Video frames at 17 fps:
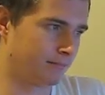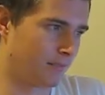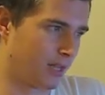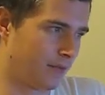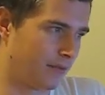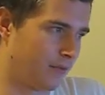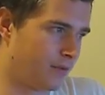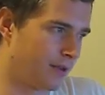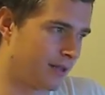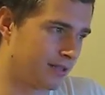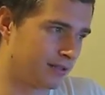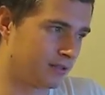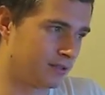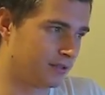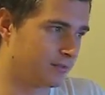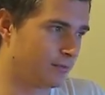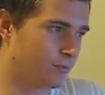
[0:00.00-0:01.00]
If you want to get
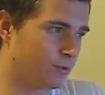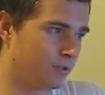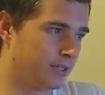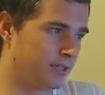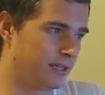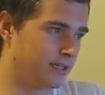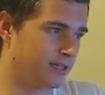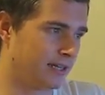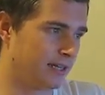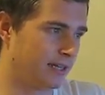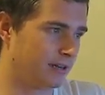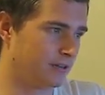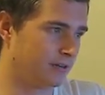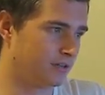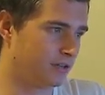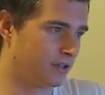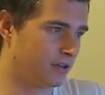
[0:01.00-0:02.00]
into some more
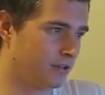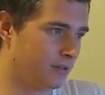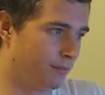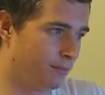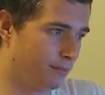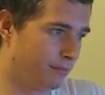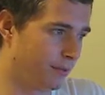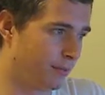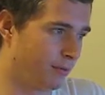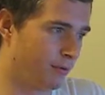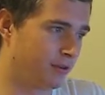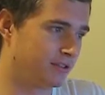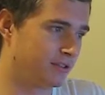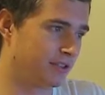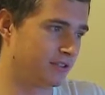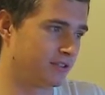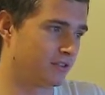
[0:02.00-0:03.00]
details, the
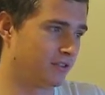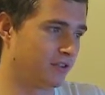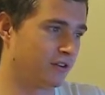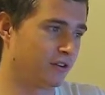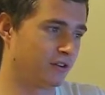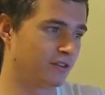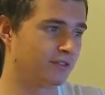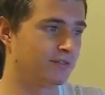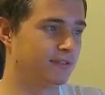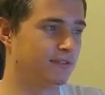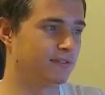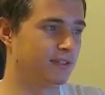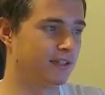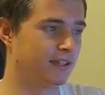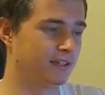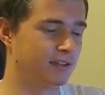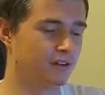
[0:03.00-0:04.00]
process only costs
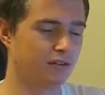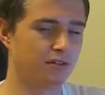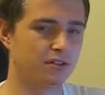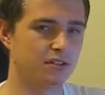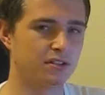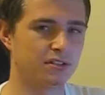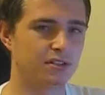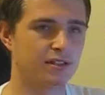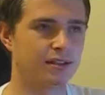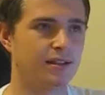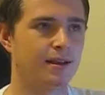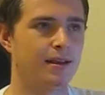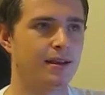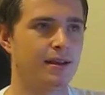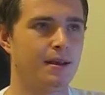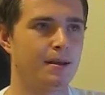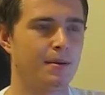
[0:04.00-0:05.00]
$15,
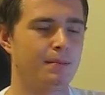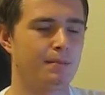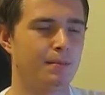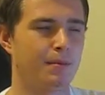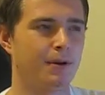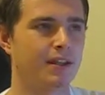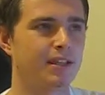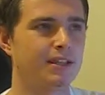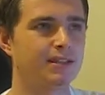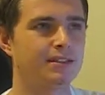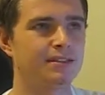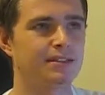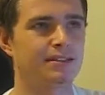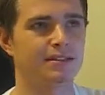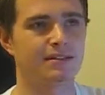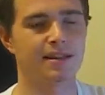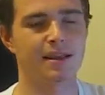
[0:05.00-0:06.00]
but I
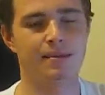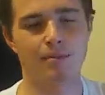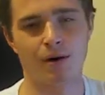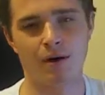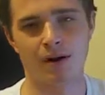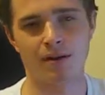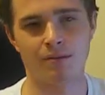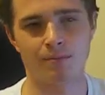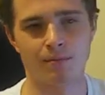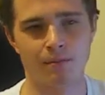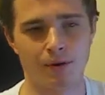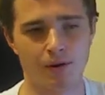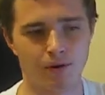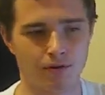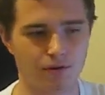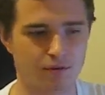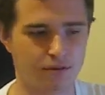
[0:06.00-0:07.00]
guess they buy it in
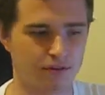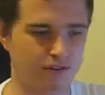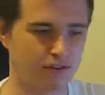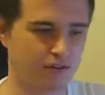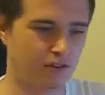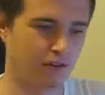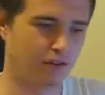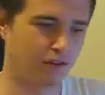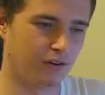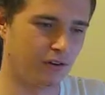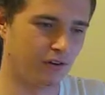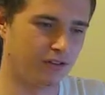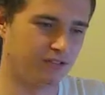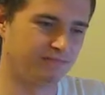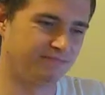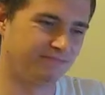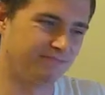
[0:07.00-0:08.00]
bulk, so